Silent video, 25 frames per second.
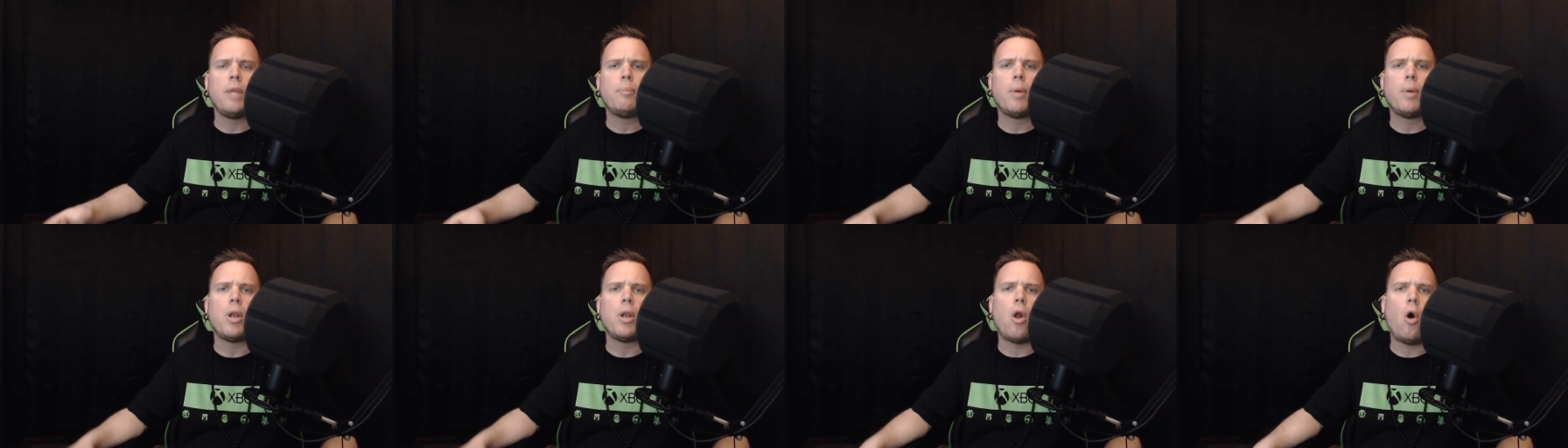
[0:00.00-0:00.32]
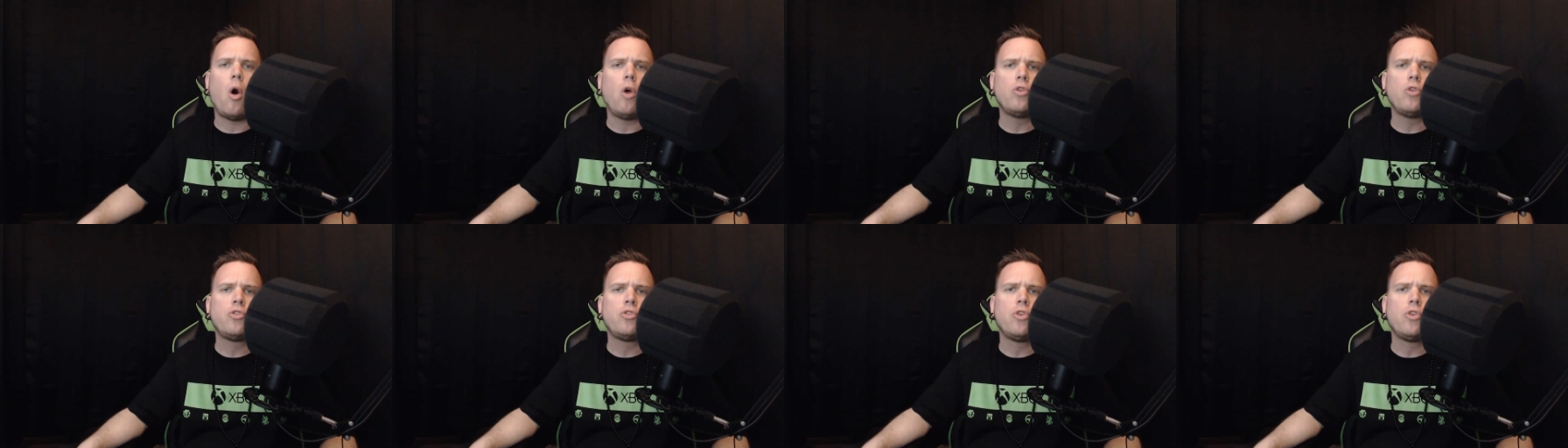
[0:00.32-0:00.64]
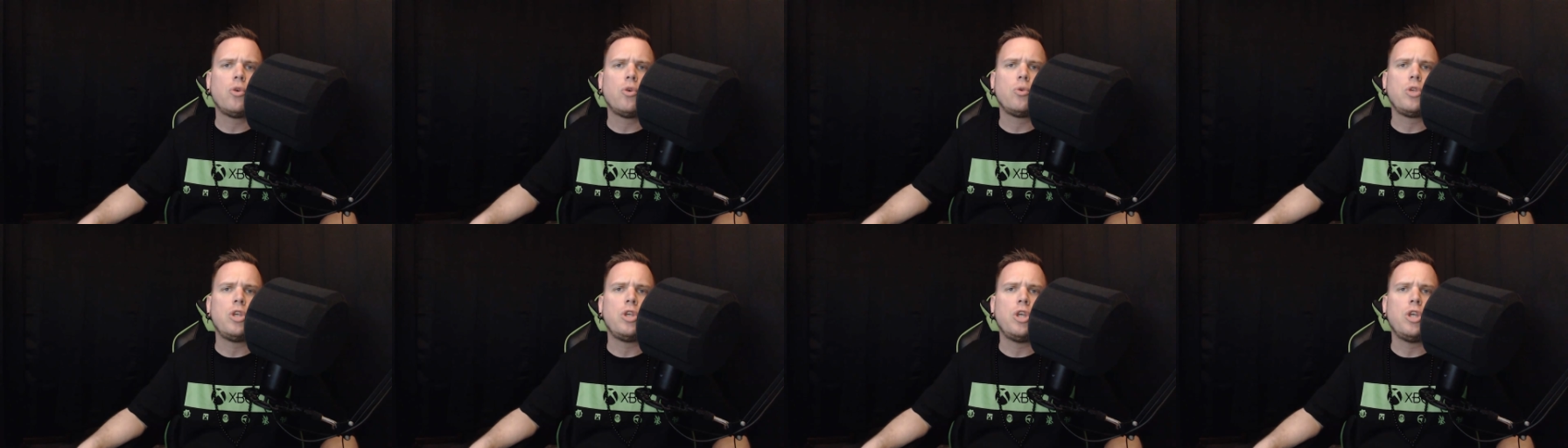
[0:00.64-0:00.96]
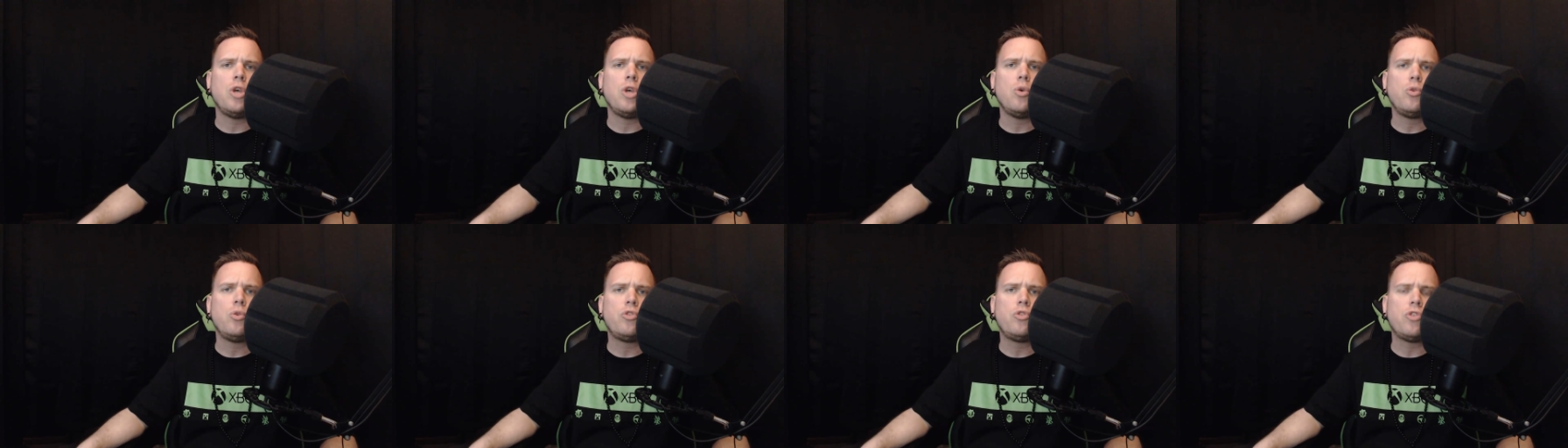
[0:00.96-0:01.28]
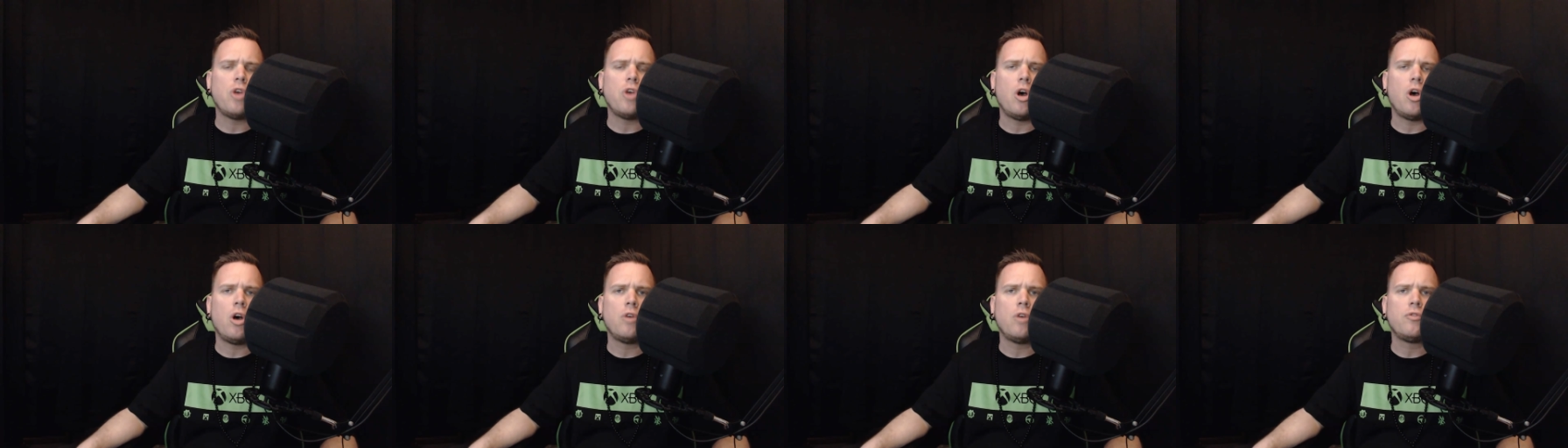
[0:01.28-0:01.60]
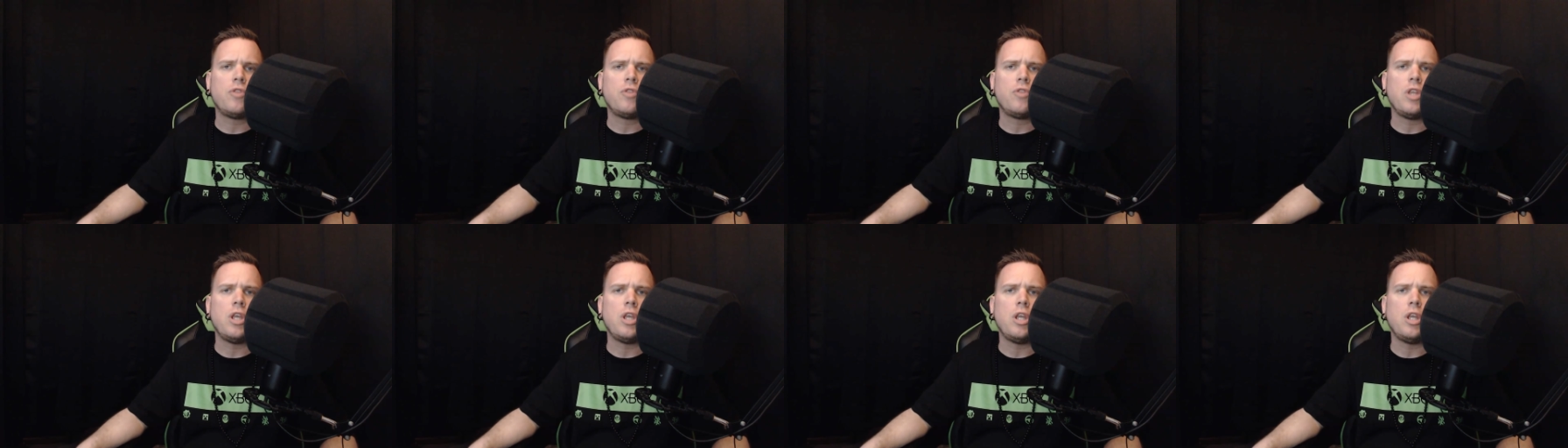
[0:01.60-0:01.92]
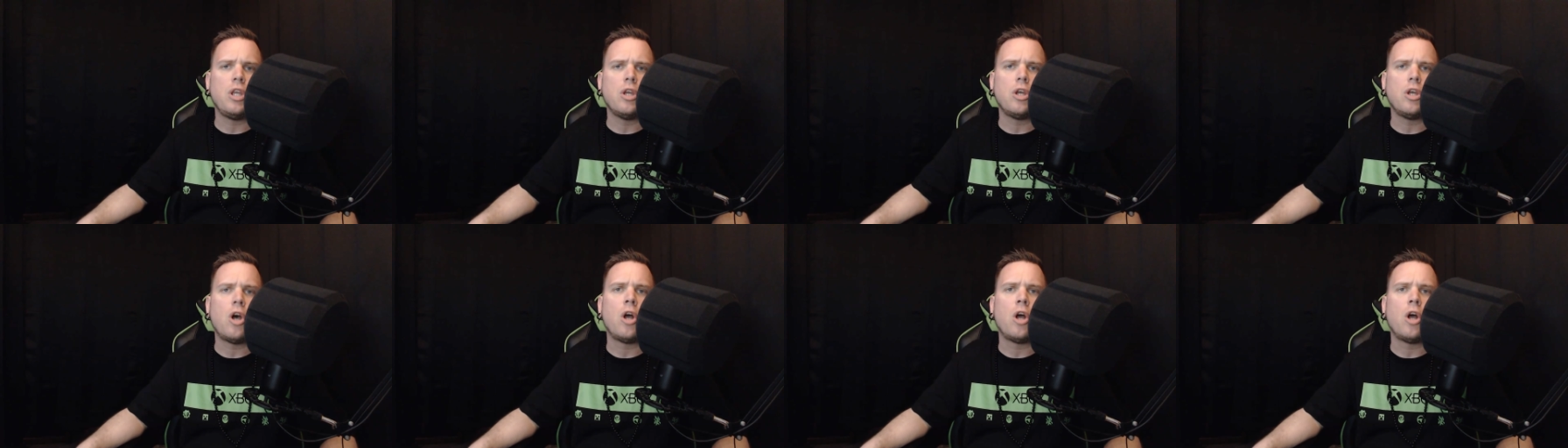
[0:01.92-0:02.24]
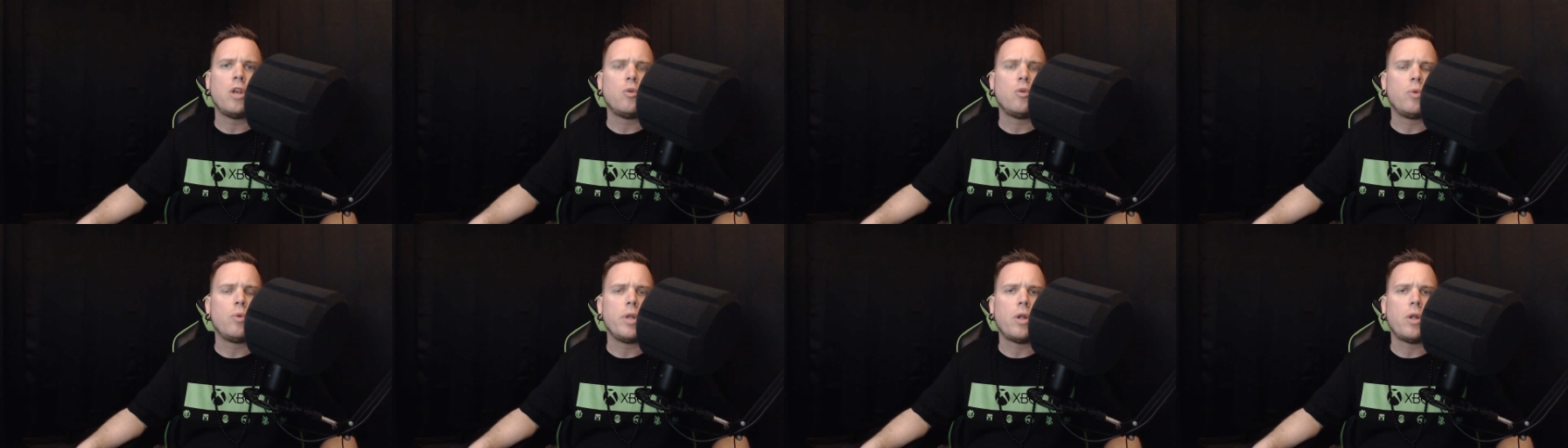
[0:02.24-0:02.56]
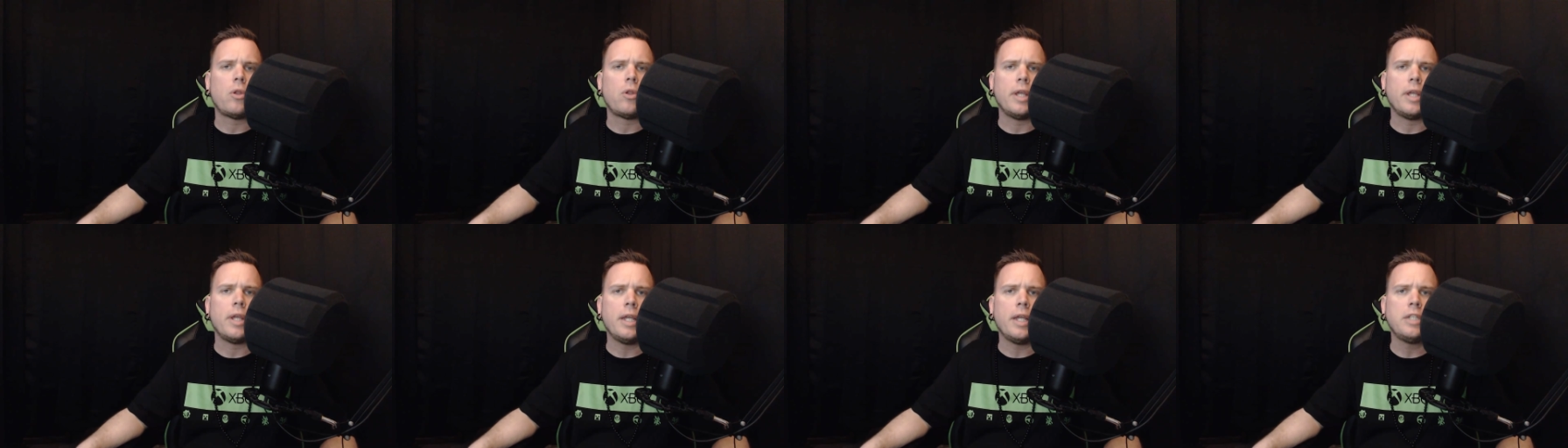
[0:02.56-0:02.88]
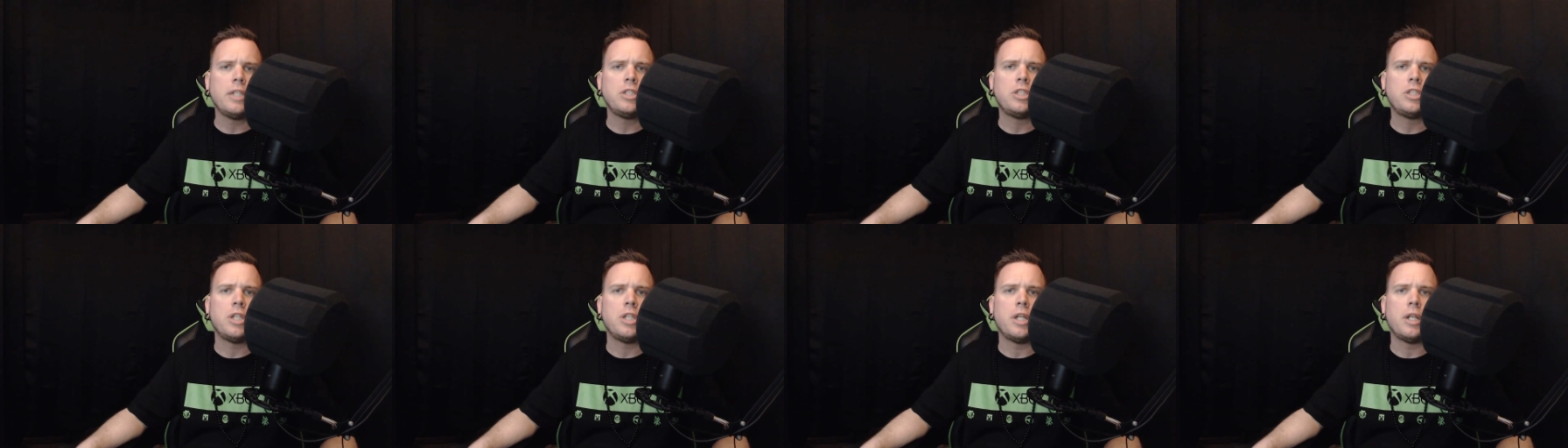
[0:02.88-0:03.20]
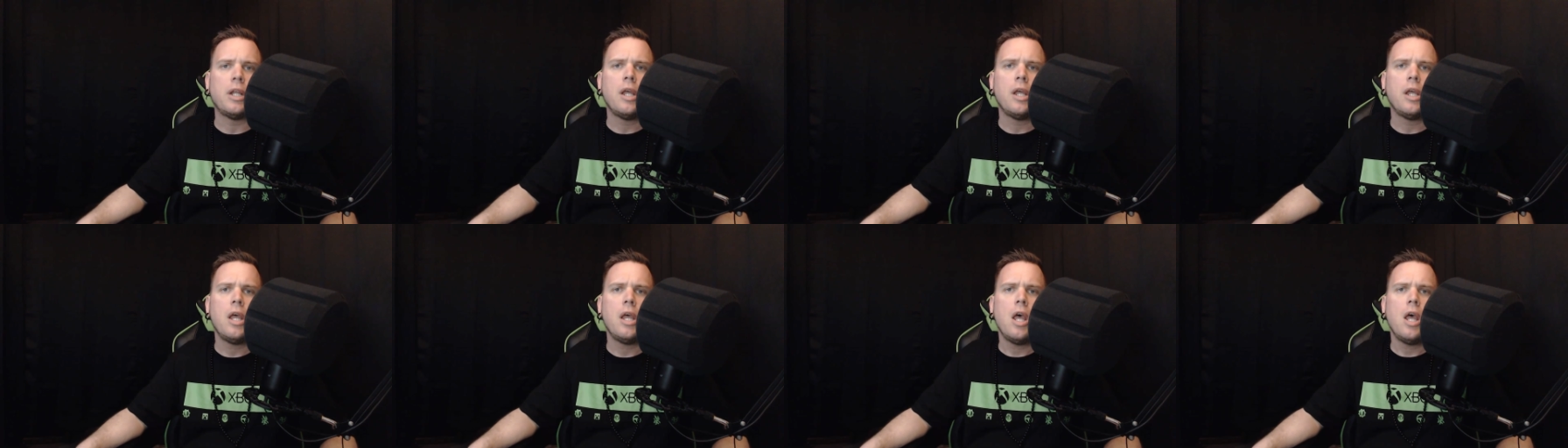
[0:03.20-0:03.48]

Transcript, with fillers: but also use of the Unreal Engine.